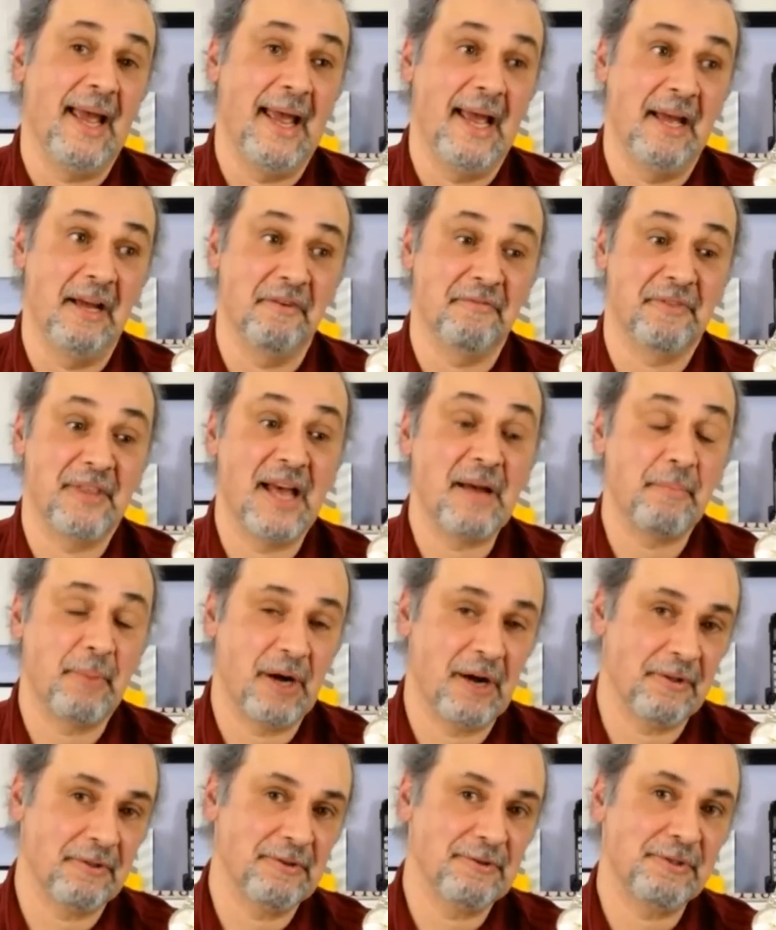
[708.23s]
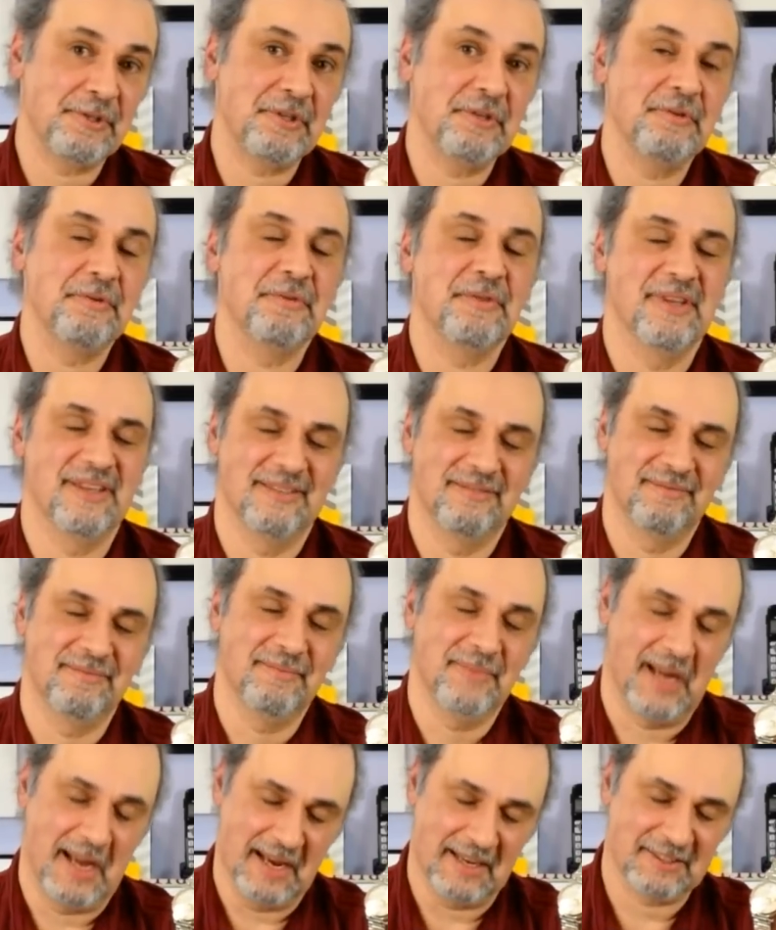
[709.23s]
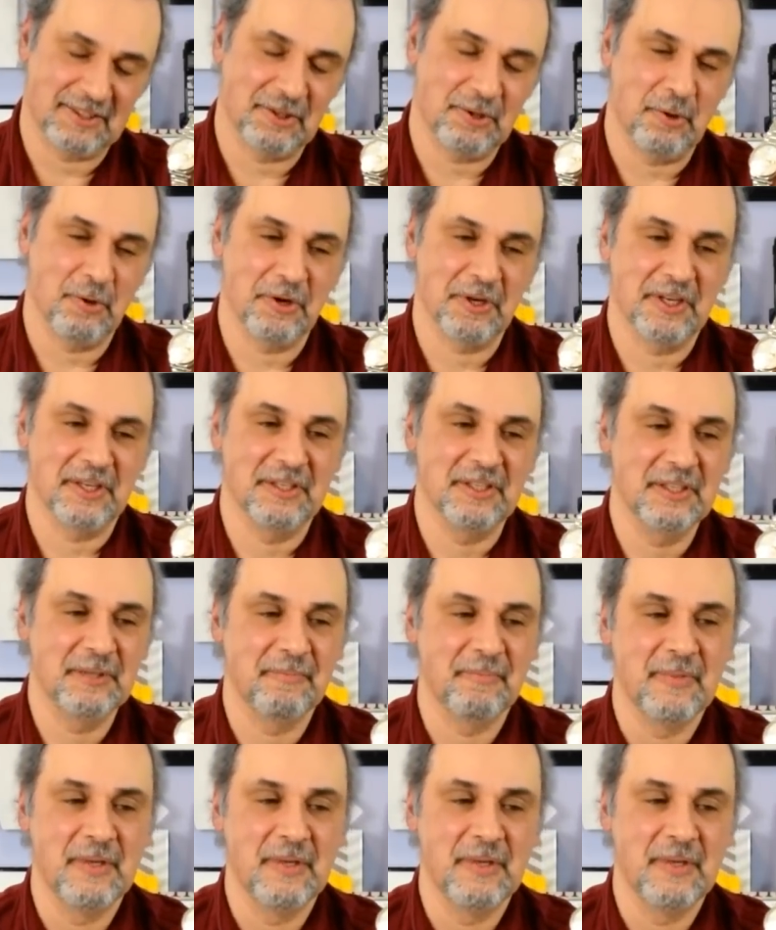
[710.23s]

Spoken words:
If that bothers you, then act accordingly.